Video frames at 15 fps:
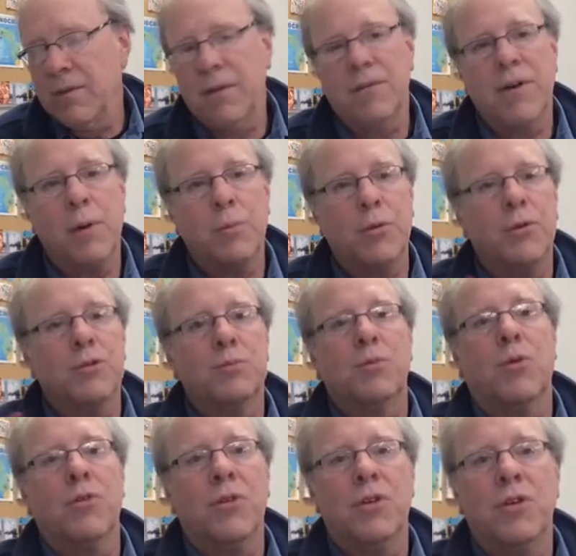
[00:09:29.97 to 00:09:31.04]
If I produce
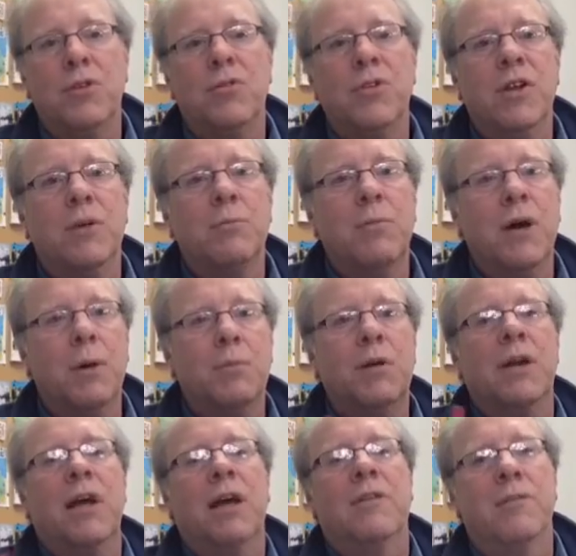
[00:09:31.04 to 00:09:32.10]
more than you, then I'm
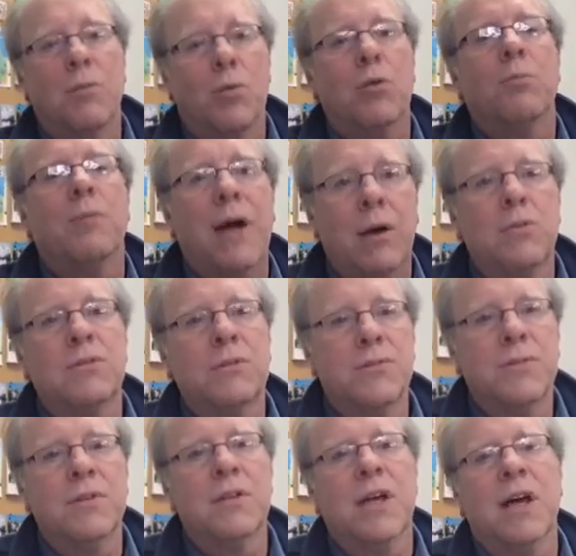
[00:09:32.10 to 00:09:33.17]
going to have a more
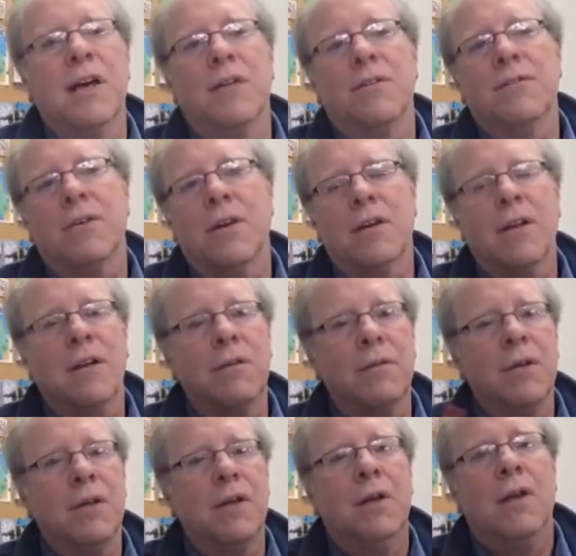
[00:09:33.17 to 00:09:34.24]
bountiful life.
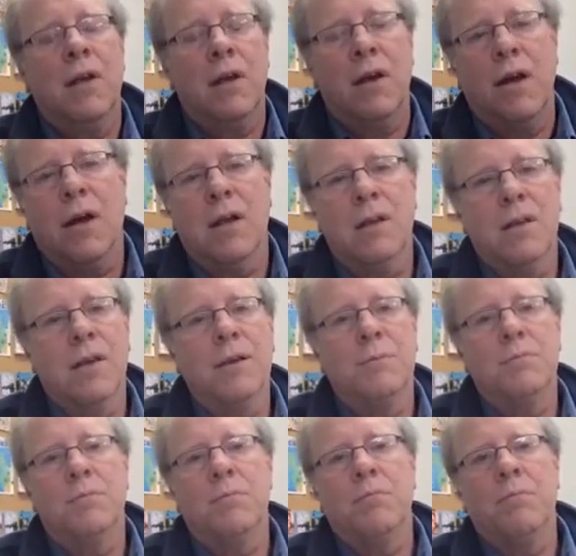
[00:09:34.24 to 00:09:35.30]

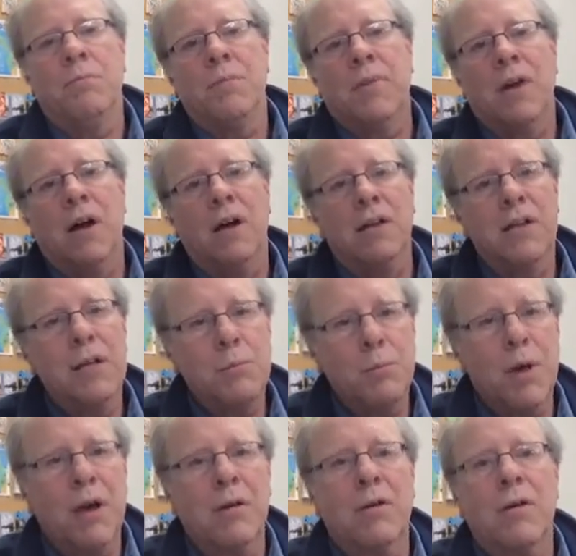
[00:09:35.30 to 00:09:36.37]
I'll eat
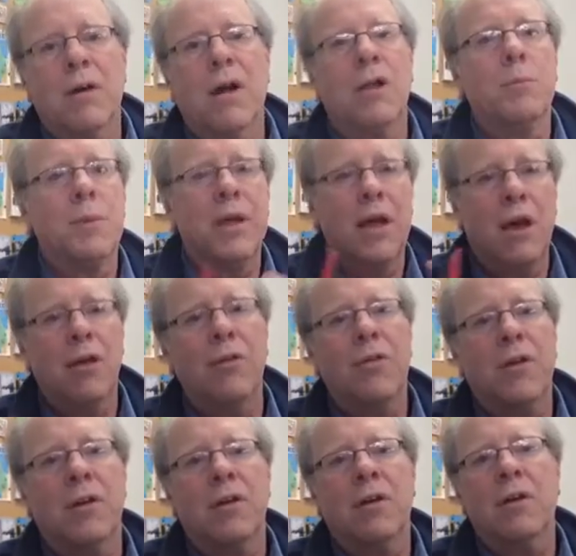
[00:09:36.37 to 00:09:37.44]
better. I'll be
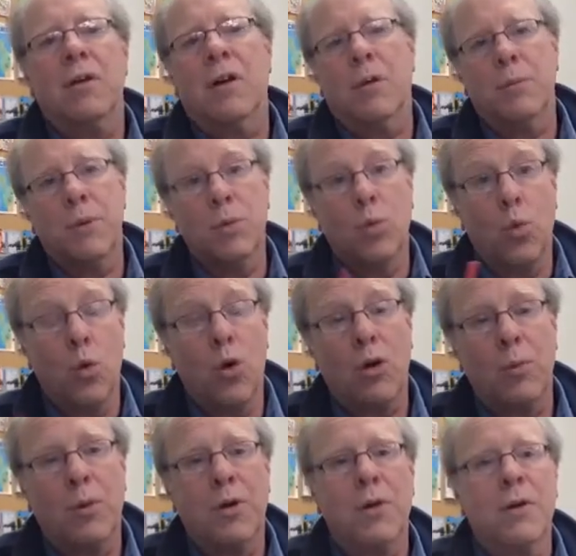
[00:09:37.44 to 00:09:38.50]
healthier. I'll be
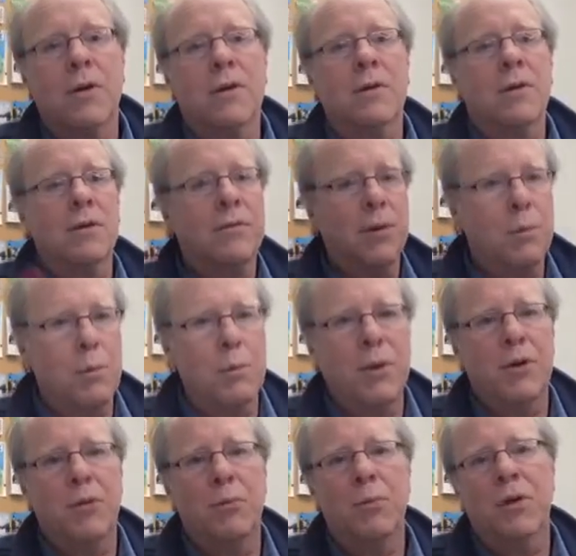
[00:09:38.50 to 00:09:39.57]
warmer. If I'm a
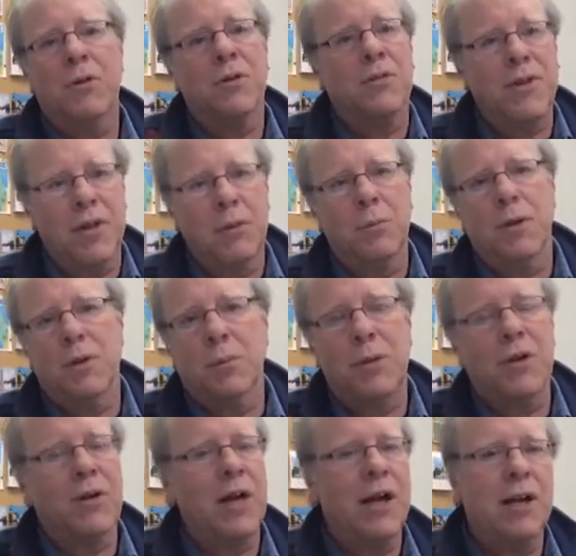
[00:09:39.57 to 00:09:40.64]
better builder, if I can build a
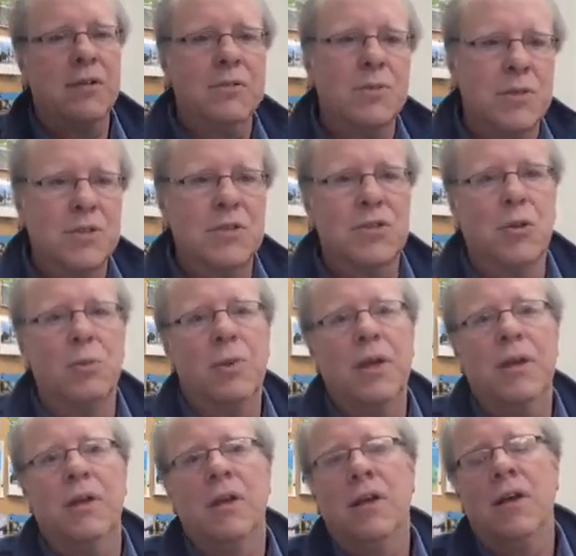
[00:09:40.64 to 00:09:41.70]
better house, and then so be
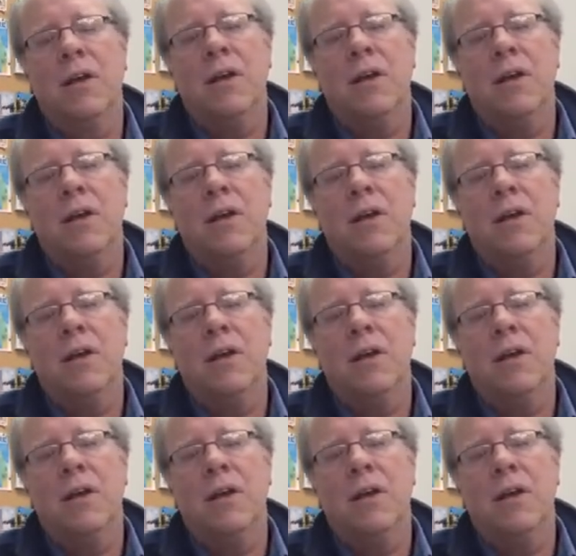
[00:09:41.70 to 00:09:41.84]
it.